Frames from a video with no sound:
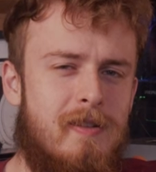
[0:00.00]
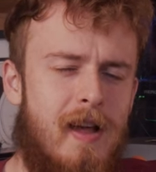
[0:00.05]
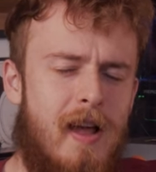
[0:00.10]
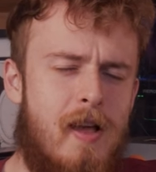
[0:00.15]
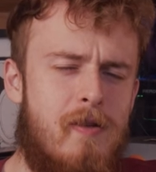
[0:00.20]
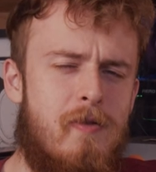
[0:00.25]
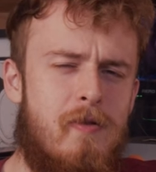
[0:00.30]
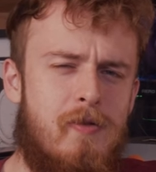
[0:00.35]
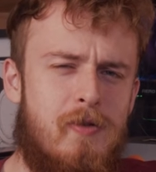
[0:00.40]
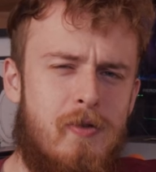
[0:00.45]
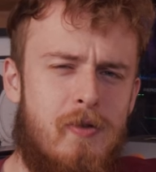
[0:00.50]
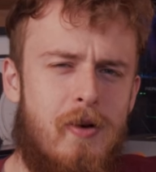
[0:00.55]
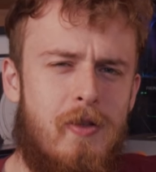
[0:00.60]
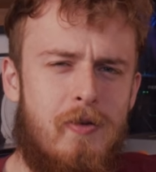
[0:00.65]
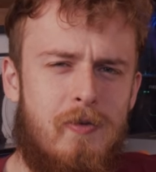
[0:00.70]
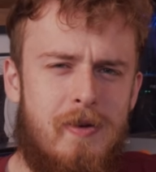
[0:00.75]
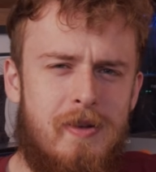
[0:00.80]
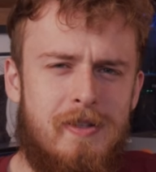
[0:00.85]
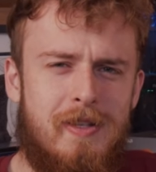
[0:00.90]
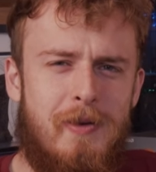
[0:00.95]
I have a few
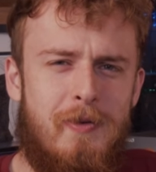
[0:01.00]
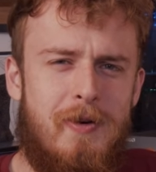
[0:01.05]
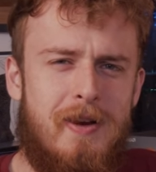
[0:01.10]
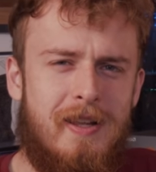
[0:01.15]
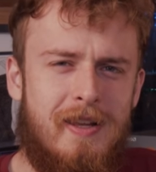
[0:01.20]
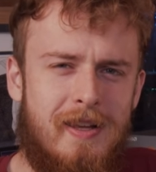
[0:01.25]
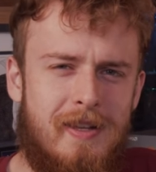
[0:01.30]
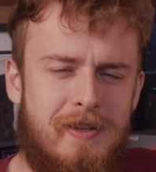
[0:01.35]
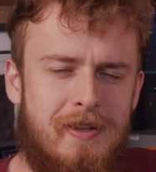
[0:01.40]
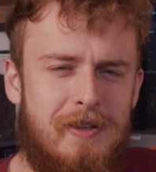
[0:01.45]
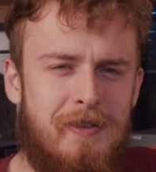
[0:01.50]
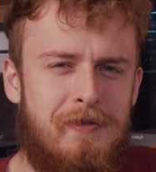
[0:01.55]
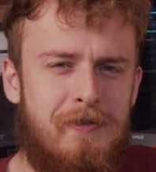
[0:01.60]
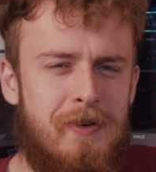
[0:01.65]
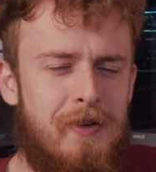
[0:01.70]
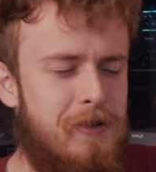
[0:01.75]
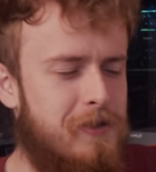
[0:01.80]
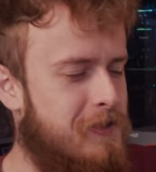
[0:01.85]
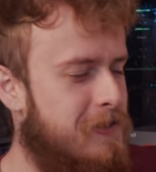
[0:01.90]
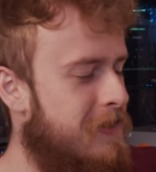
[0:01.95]
other ones I want to get done
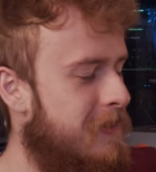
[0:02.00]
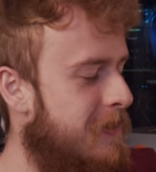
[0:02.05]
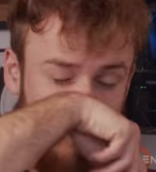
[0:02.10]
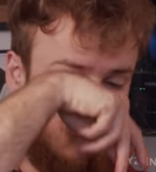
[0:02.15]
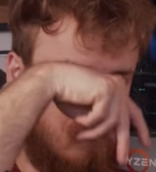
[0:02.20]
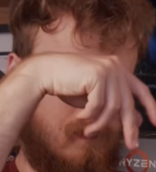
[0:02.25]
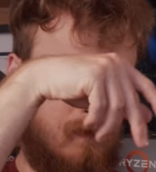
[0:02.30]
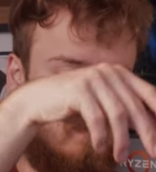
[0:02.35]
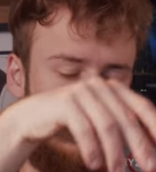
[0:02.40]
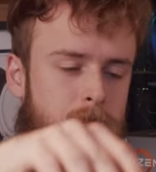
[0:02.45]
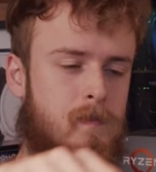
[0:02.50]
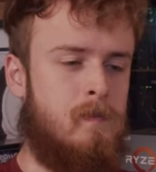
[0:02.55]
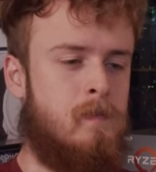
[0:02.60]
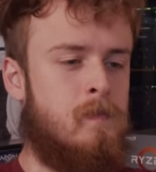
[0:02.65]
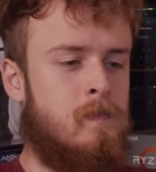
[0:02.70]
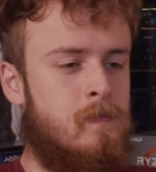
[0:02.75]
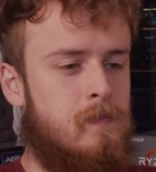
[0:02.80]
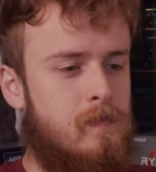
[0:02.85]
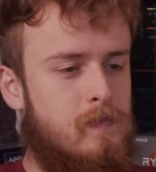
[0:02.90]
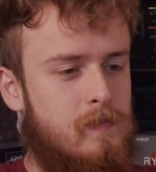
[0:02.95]
first.
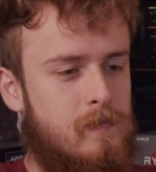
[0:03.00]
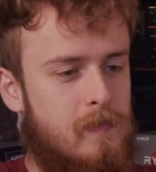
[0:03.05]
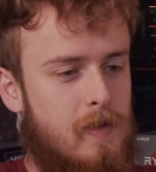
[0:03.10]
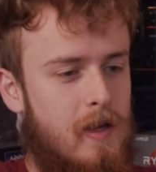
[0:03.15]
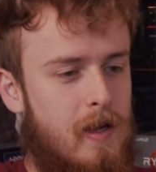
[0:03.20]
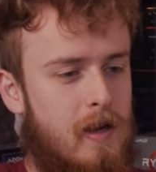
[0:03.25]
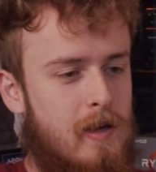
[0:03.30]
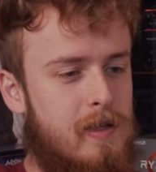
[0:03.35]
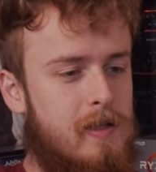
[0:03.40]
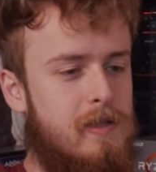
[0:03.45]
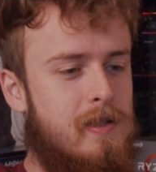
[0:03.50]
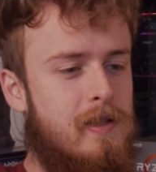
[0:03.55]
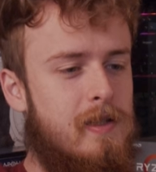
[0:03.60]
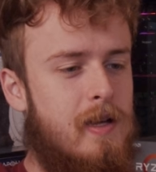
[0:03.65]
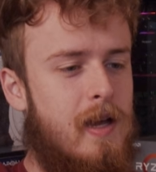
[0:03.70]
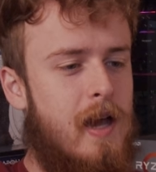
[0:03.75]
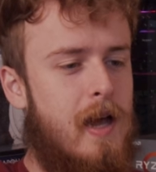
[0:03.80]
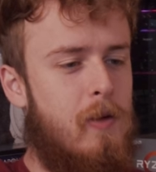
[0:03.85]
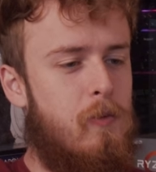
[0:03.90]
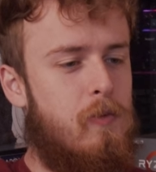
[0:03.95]

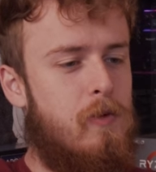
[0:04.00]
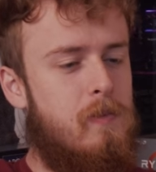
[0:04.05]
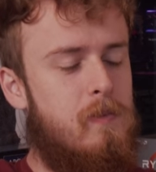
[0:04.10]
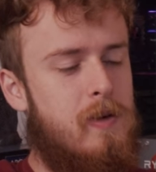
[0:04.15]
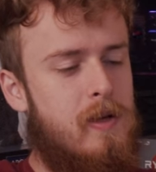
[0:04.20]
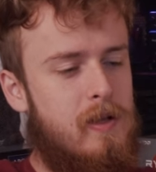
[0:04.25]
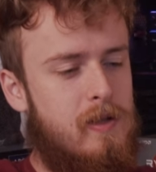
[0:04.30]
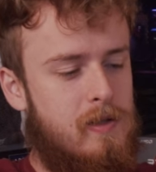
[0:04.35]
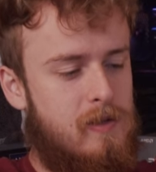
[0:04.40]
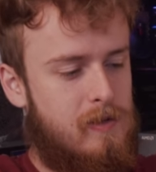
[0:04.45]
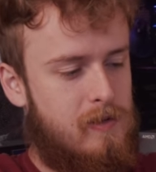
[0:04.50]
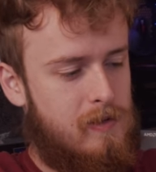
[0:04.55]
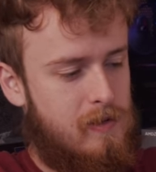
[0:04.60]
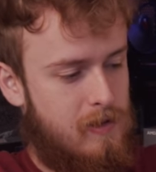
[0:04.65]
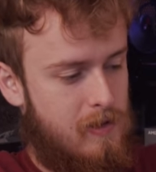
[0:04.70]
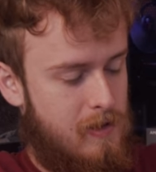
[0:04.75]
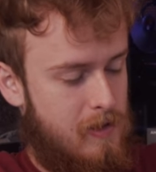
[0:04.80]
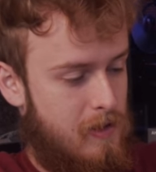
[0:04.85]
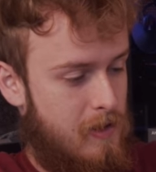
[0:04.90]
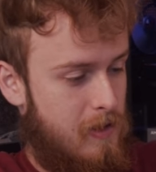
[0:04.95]
Honestly, I would be... Uh,
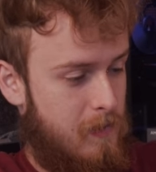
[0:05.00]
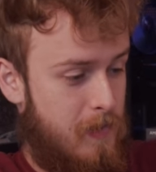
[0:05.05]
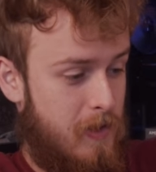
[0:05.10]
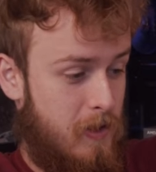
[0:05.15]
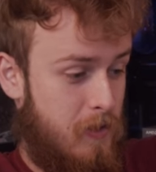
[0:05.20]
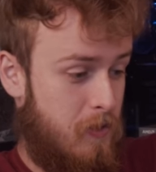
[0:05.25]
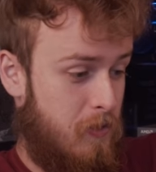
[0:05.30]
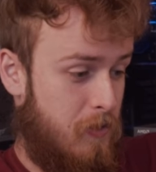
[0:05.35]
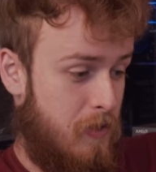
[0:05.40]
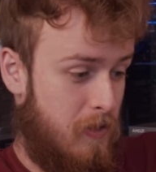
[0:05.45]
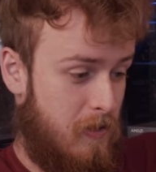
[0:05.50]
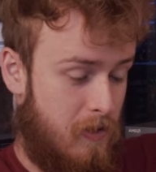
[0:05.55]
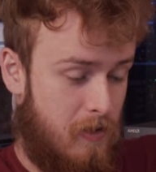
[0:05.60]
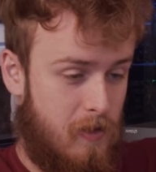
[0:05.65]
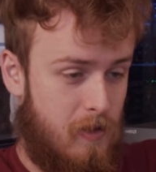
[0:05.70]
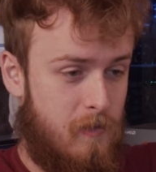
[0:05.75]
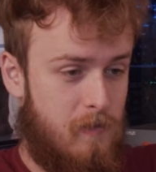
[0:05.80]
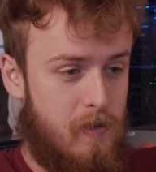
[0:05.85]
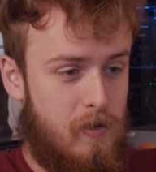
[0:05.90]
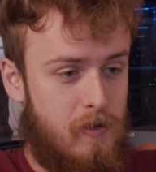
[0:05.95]
I better hold this because
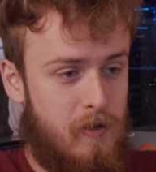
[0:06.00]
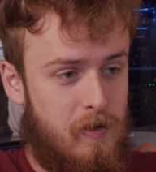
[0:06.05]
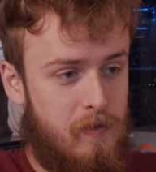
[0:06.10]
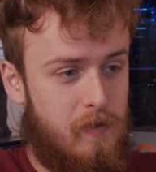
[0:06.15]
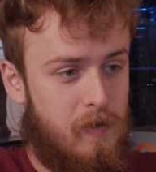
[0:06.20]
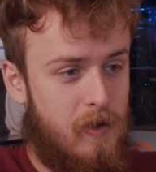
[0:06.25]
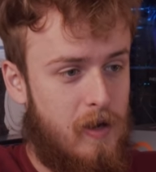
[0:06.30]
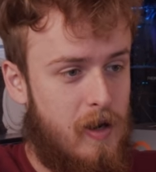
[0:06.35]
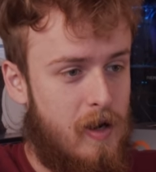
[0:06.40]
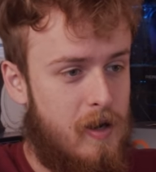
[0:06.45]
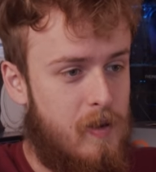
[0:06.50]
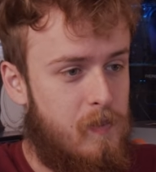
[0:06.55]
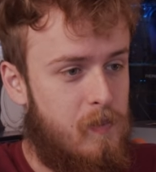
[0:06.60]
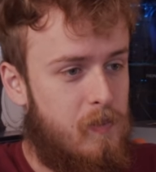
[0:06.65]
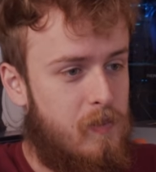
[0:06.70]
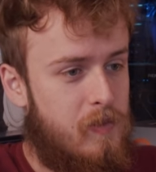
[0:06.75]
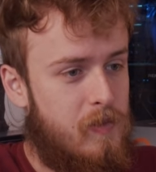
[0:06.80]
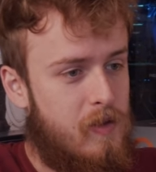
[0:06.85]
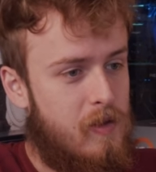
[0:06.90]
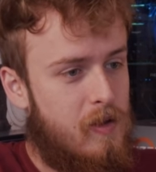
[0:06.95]
it's spilling everywhere.
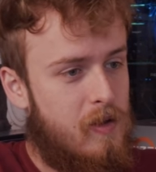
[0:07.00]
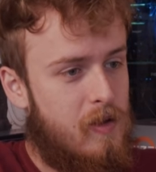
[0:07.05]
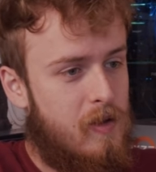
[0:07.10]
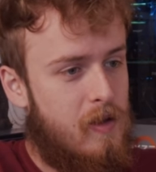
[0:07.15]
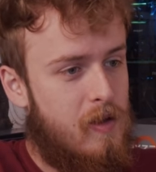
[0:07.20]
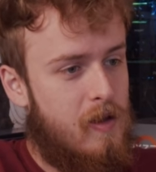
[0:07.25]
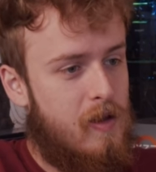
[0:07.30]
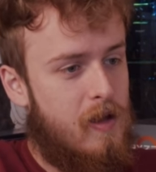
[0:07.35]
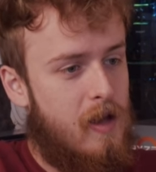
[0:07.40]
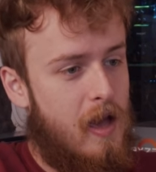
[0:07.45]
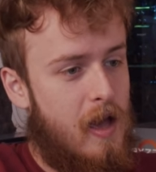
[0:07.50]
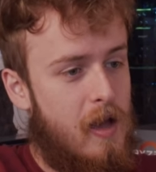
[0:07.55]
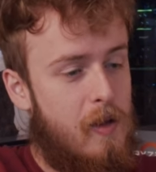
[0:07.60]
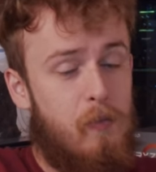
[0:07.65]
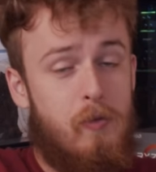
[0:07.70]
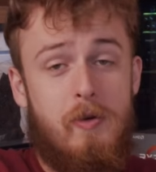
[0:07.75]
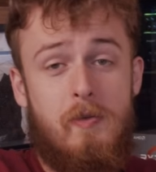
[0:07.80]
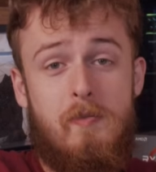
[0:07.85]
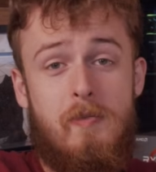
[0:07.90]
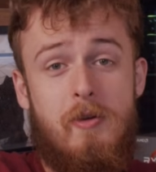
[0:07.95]
Um, I
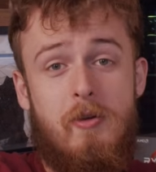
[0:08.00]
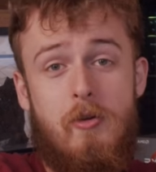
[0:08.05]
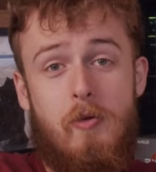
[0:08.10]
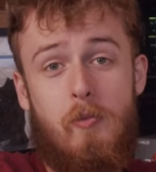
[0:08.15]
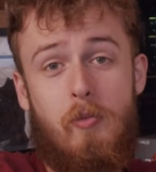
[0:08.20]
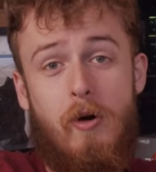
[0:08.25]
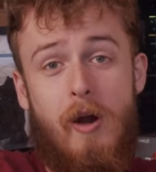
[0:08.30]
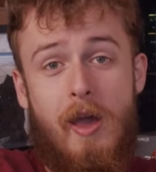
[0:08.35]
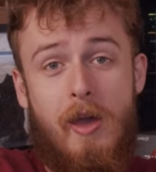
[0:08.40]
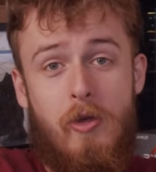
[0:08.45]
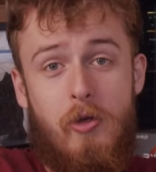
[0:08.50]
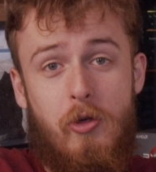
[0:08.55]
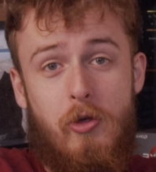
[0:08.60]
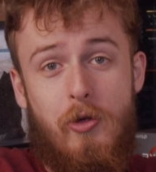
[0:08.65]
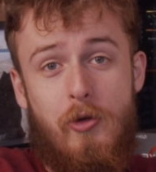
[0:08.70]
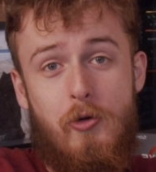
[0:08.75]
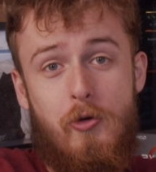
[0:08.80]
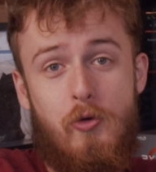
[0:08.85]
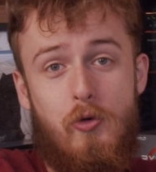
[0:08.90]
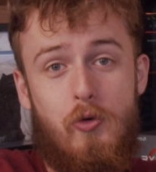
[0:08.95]
wouldn't be
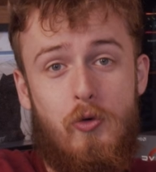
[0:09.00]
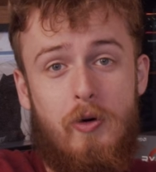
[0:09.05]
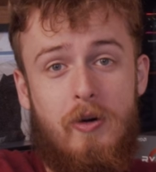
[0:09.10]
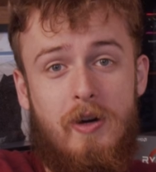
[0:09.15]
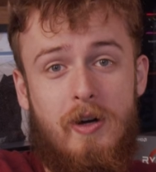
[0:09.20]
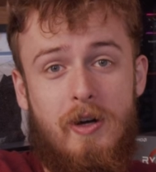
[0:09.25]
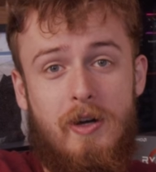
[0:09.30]
surprised to...